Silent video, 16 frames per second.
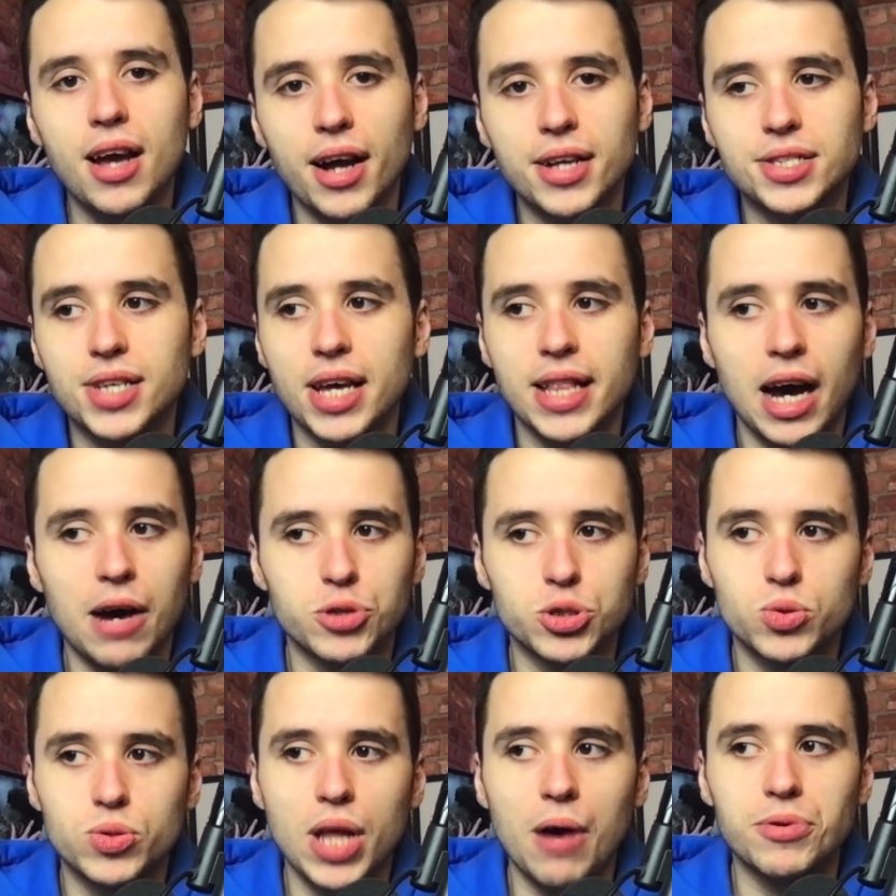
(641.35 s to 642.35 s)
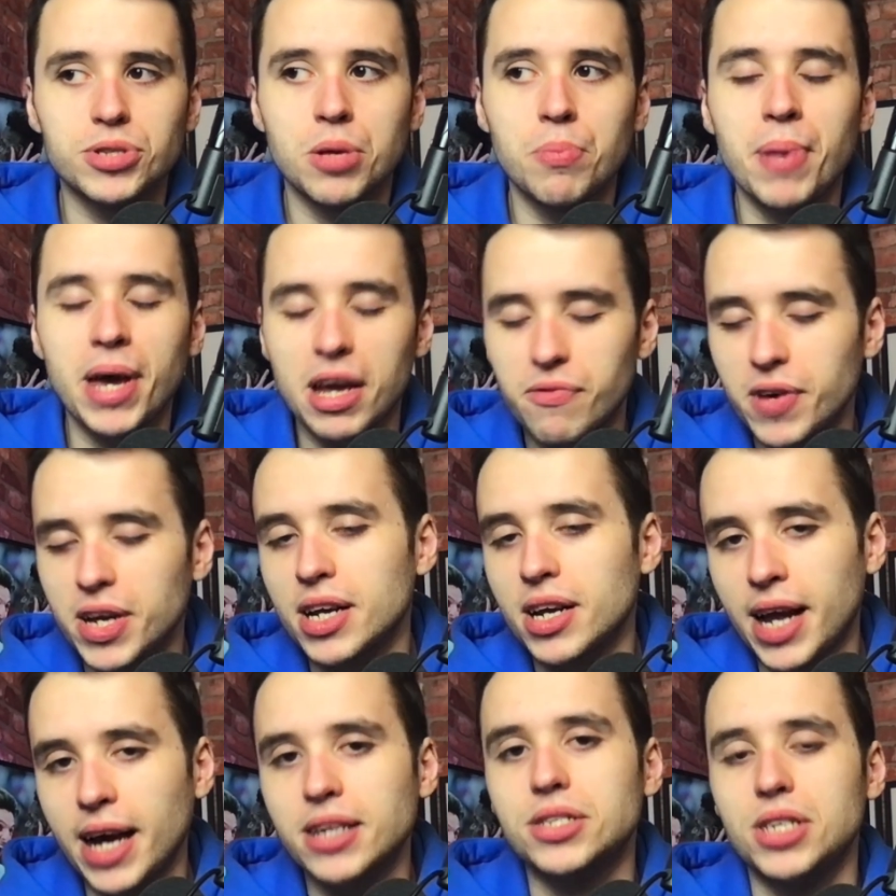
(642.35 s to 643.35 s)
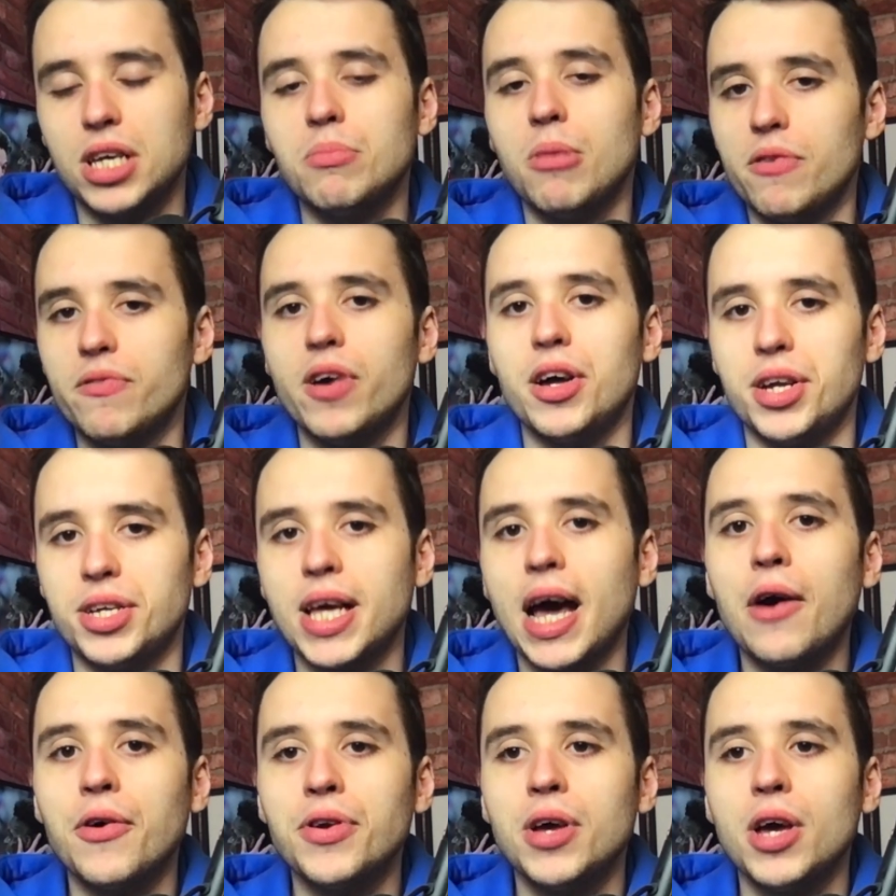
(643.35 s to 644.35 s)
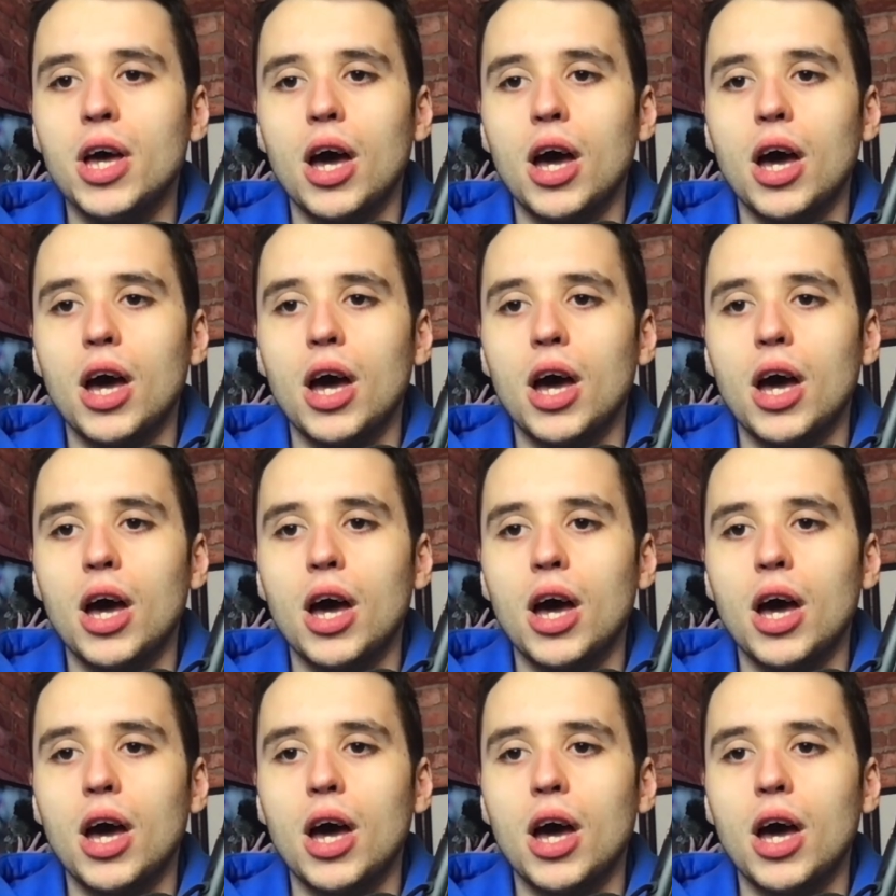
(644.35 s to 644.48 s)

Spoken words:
I'd say that was the big thing that let Timo Werner down